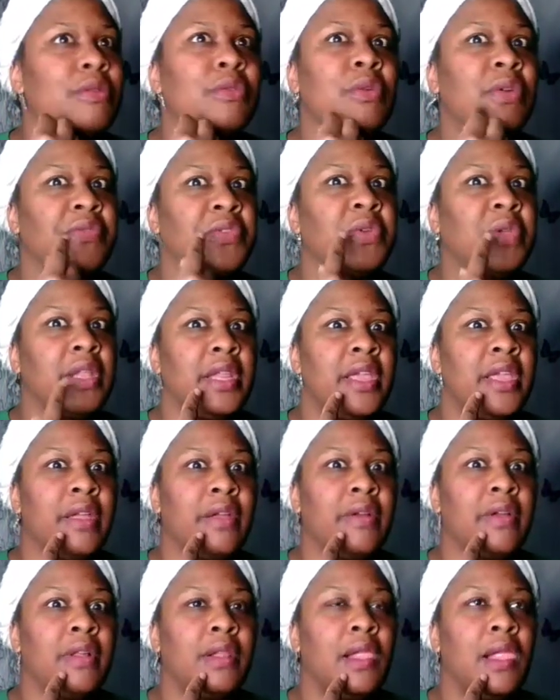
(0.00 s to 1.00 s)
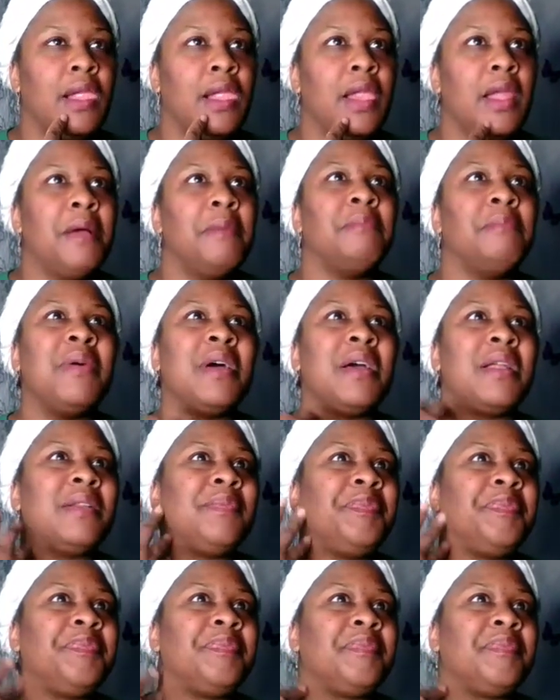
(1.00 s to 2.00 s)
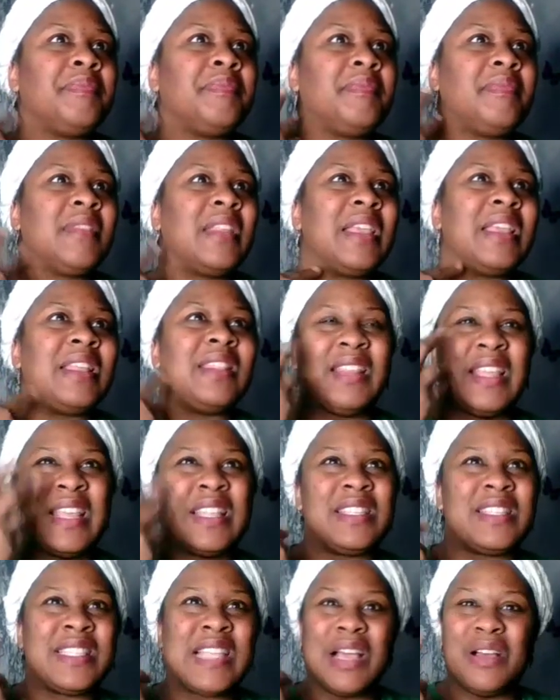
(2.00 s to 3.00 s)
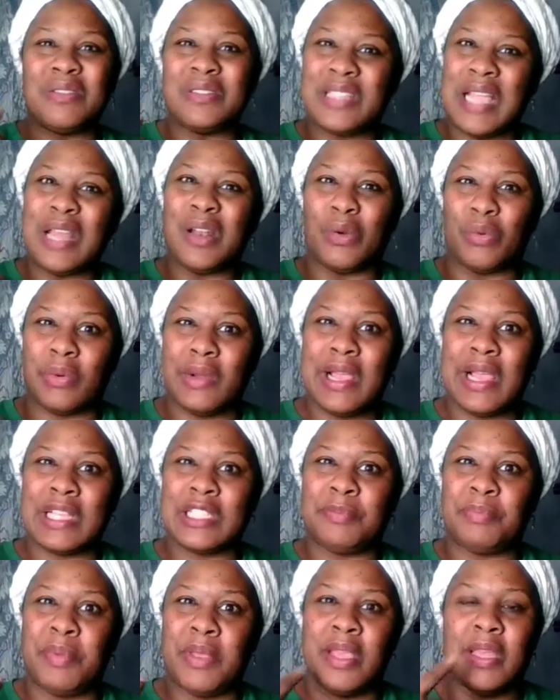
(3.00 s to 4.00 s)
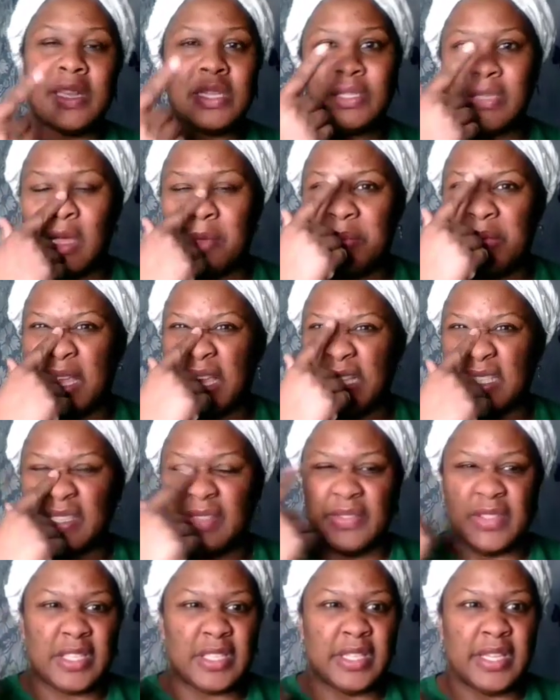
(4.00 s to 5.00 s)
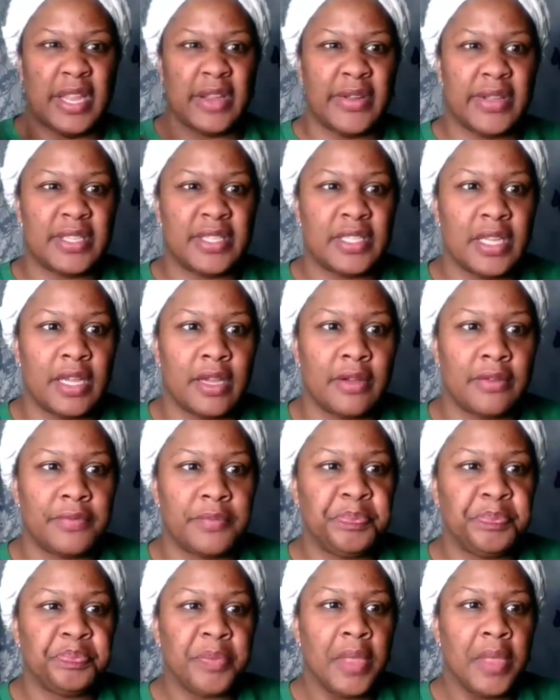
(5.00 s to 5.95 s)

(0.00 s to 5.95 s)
I don't know if you can hear it, but it sounds kind of raspy, and it's all because of the dairy stuff.